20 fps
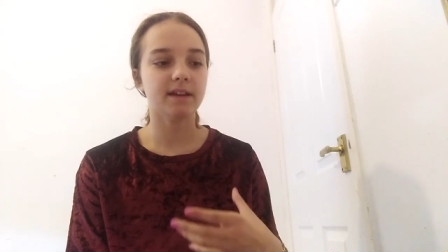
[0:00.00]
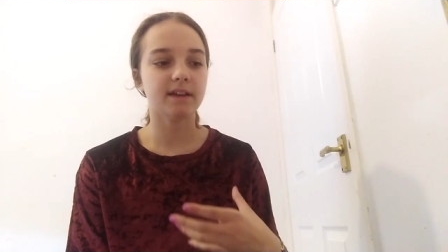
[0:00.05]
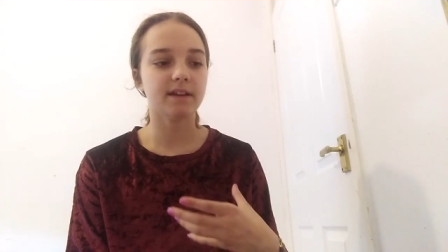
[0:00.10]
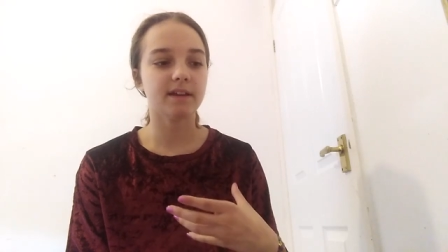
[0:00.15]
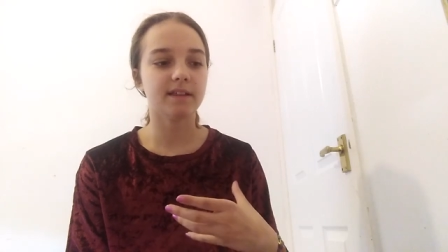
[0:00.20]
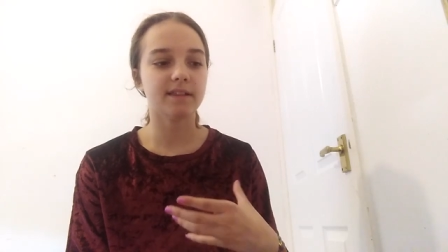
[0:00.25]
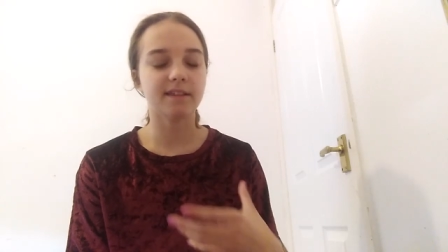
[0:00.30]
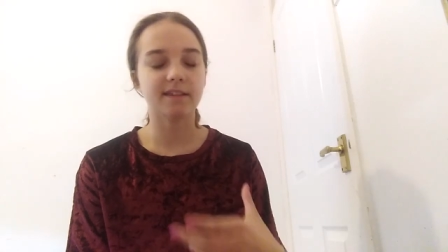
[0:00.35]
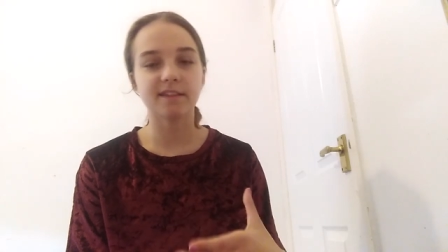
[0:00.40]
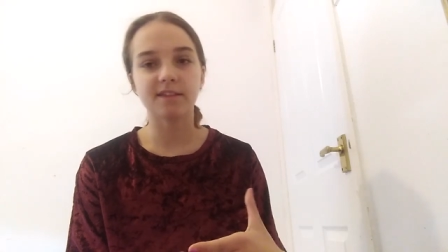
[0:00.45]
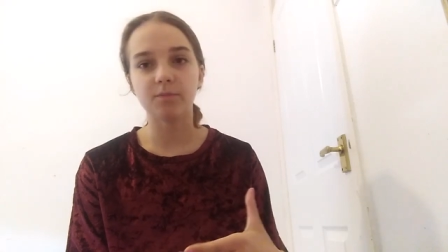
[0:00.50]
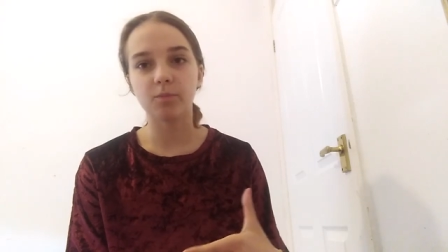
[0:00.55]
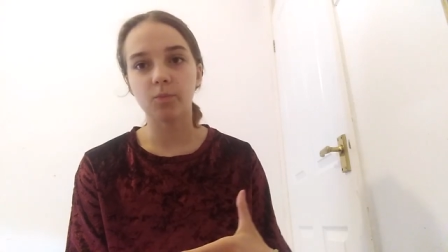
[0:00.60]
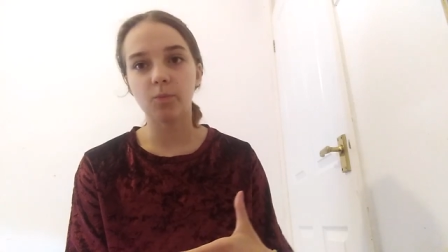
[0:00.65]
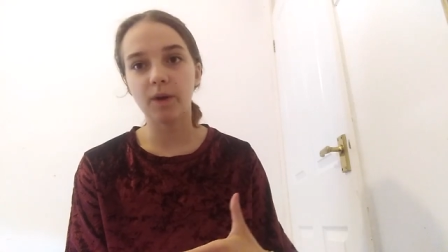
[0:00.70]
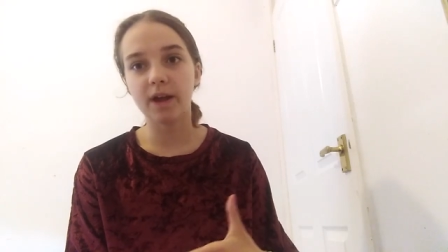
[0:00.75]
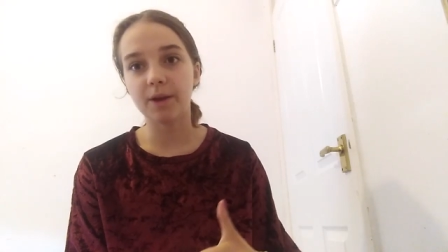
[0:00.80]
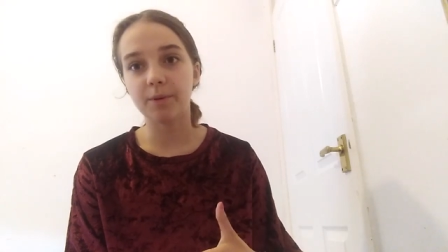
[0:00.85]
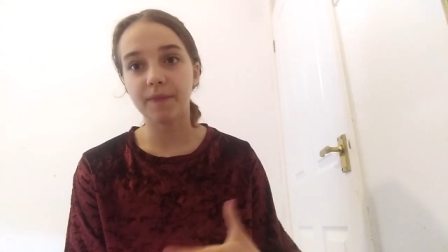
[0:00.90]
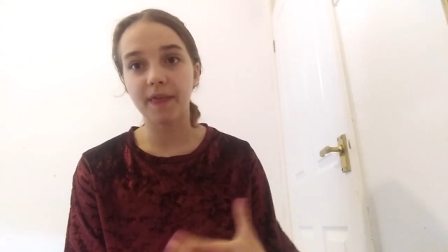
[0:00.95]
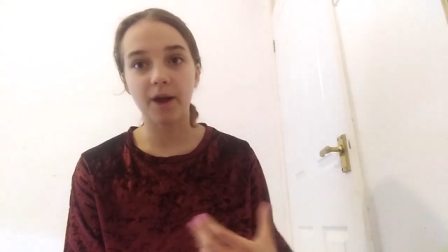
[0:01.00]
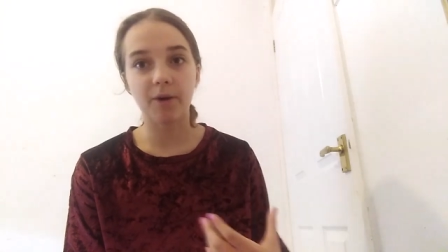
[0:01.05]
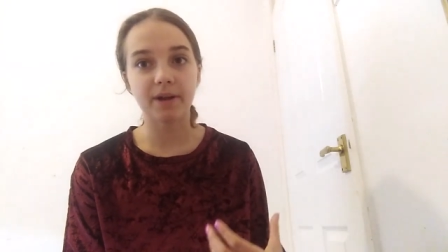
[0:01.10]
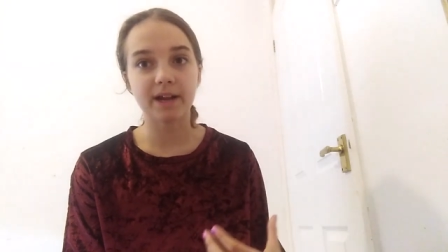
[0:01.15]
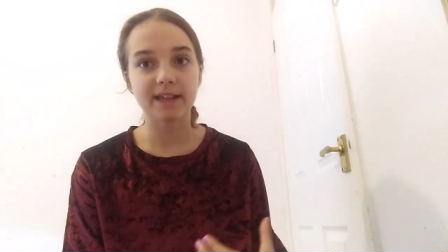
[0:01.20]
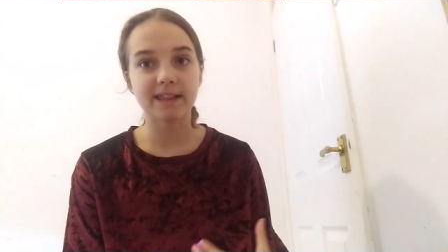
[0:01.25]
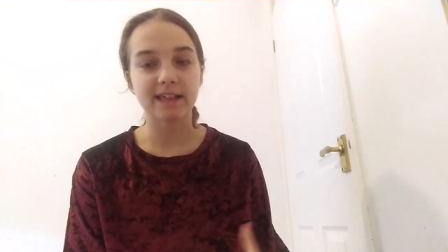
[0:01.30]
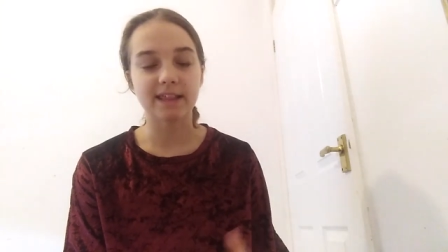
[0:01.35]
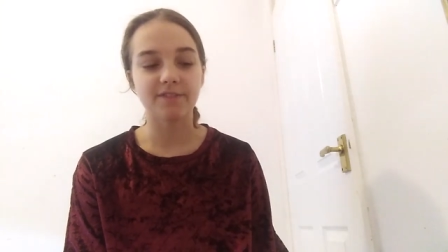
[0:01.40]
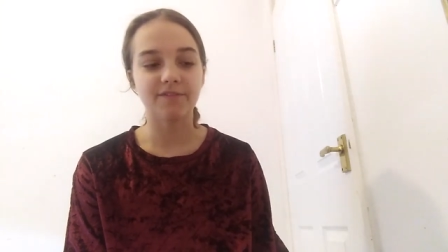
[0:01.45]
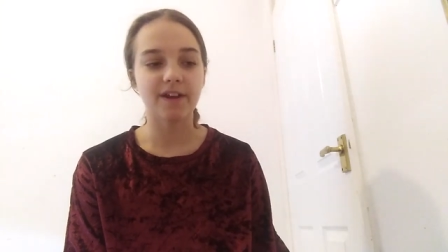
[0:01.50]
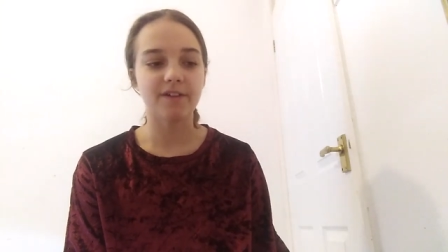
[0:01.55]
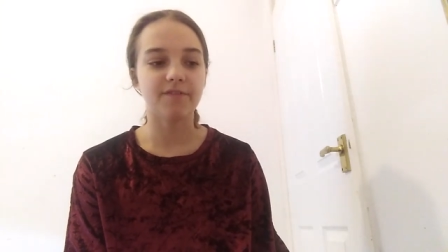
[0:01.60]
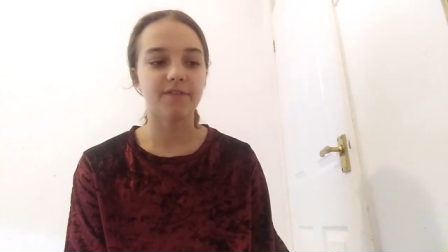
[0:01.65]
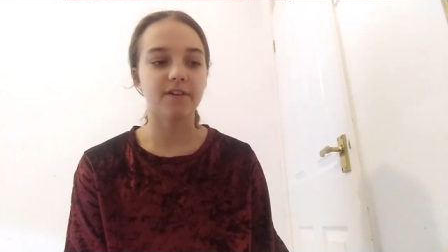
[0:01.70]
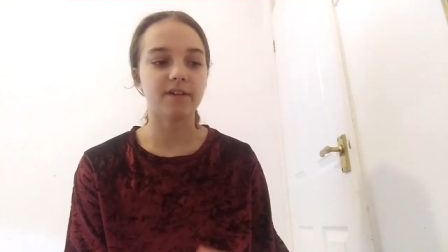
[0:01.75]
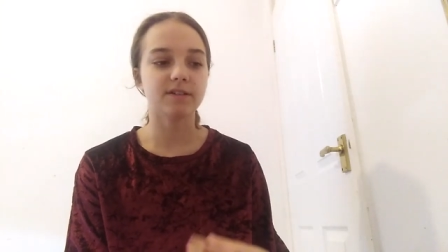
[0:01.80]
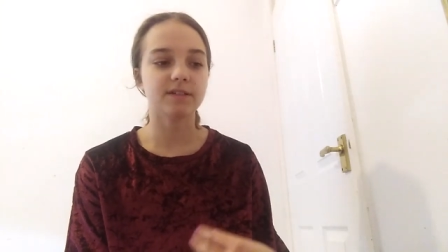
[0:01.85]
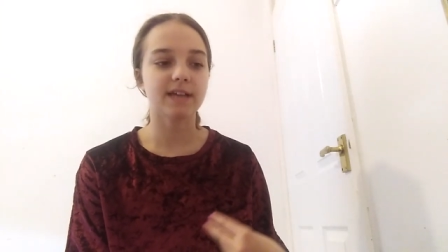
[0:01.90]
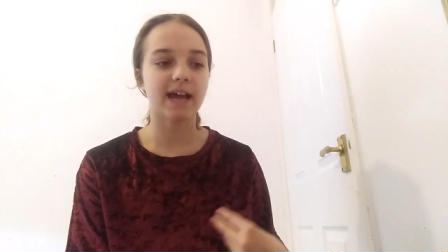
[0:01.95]
consistent way without excessive
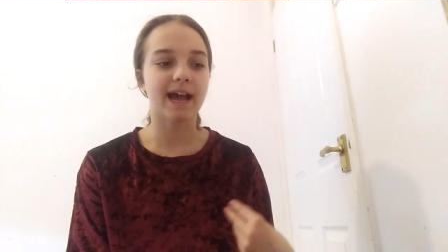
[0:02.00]
effort.